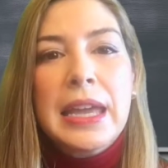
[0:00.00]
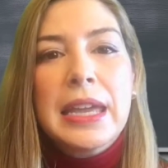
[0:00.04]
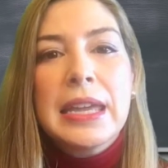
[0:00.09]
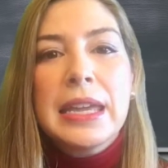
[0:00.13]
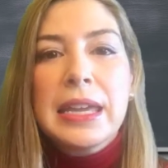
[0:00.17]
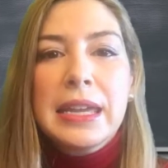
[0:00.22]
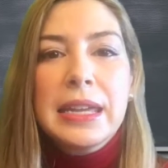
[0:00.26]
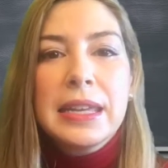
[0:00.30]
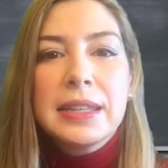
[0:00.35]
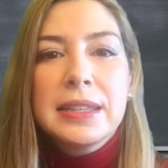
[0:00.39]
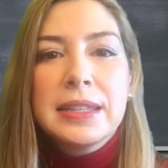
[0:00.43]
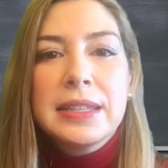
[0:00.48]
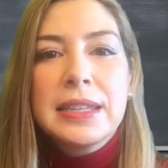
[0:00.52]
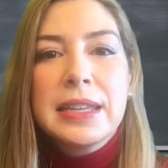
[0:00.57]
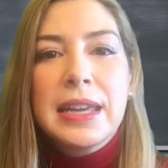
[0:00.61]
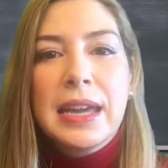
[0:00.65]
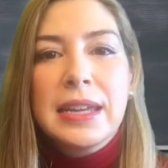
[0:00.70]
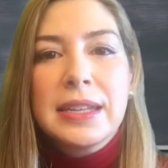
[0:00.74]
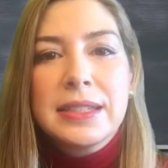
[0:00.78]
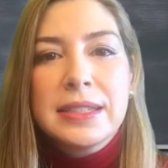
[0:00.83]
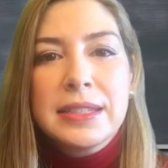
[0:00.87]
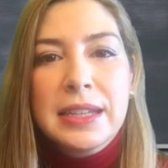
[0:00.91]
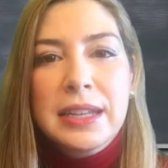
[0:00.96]
In the
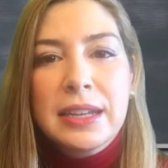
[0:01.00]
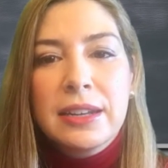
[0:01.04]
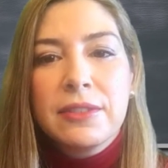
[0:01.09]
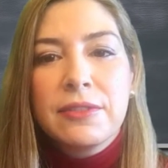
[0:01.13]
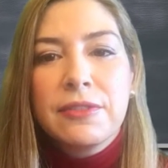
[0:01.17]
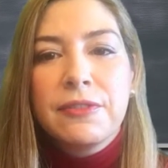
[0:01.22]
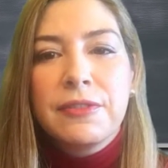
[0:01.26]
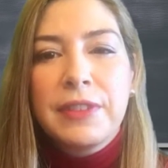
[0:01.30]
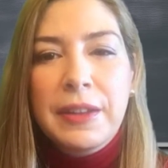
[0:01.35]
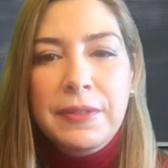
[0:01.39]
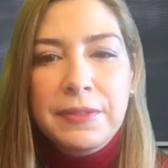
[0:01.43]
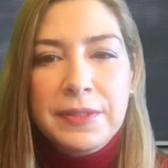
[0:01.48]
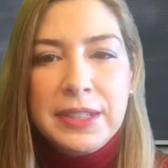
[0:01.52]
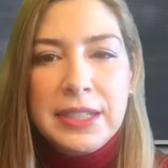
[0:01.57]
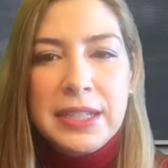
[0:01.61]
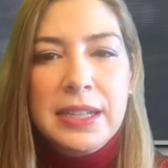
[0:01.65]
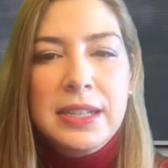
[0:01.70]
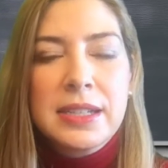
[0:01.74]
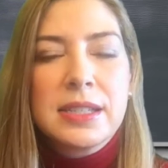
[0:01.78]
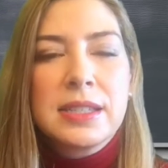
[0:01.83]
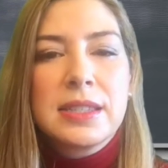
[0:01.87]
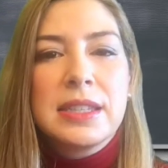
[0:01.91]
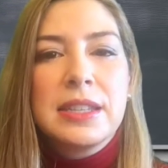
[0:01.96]

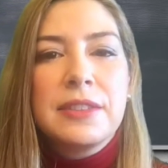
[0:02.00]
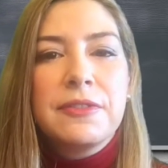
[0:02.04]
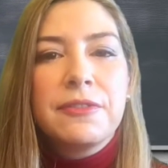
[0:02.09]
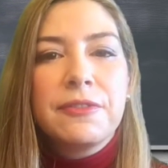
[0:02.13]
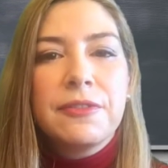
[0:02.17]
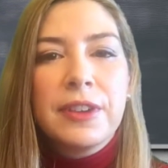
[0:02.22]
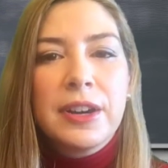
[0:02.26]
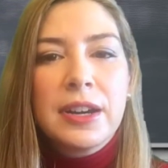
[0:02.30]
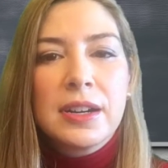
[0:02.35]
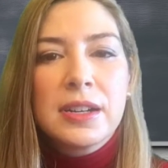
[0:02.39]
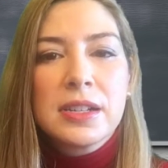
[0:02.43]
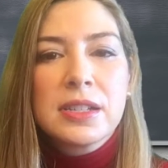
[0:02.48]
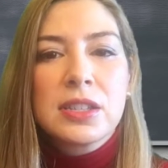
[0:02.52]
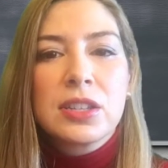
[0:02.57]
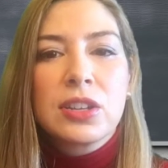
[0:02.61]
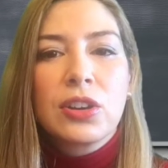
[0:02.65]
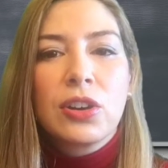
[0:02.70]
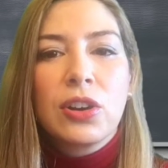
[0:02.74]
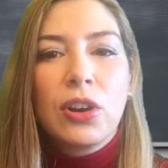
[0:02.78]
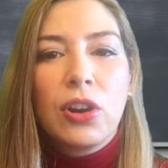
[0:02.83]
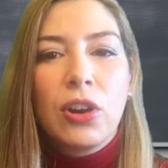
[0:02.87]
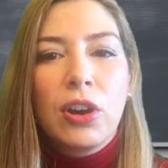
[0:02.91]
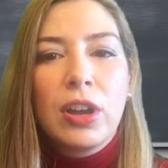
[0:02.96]
1850s, the first
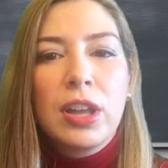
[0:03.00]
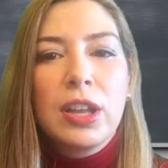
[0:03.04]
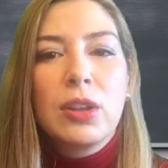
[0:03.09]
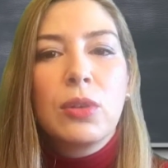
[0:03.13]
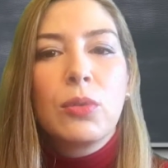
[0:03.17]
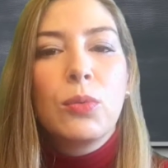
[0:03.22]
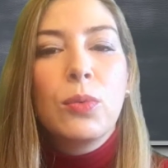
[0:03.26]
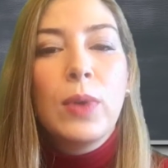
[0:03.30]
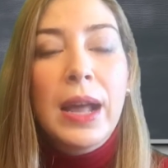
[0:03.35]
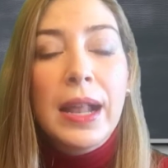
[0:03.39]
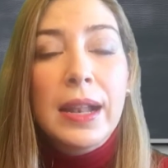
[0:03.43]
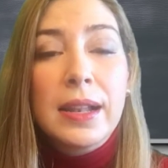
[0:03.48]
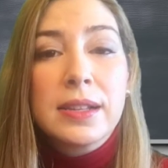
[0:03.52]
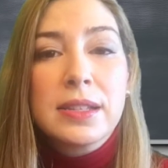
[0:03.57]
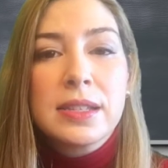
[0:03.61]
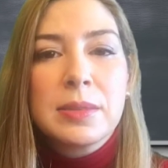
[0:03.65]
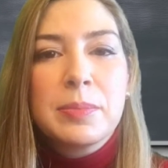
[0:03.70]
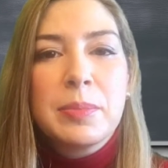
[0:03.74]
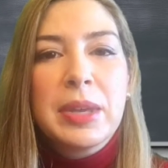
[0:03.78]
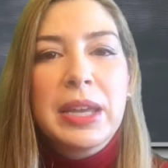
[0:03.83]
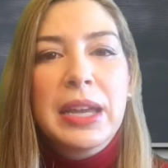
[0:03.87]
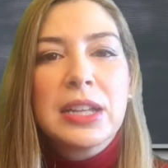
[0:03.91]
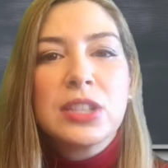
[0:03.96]
oil
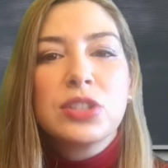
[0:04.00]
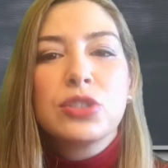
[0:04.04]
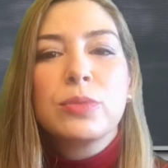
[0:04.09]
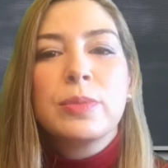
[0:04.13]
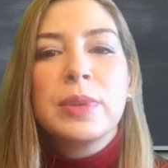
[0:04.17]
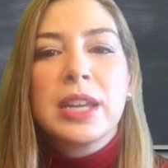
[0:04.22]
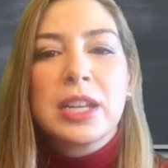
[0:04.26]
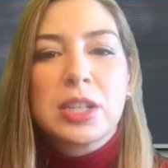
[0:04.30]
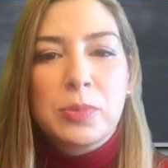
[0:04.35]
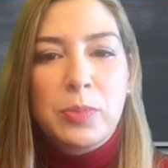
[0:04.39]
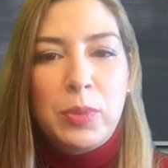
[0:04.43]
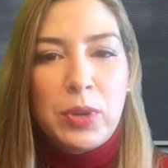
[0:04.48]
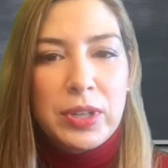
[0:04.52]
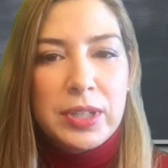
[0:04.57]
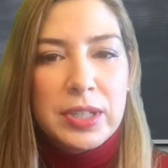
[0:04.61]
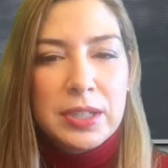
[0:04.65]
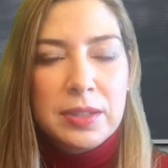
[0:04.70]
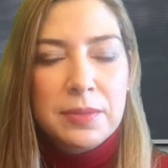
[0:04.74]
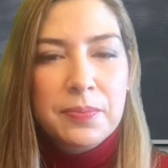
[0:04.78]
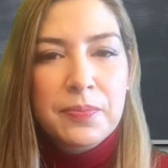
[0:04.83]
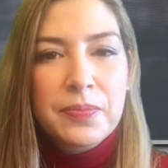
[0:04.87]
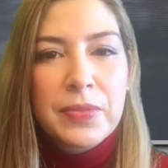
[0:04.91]
wells began to be exploited.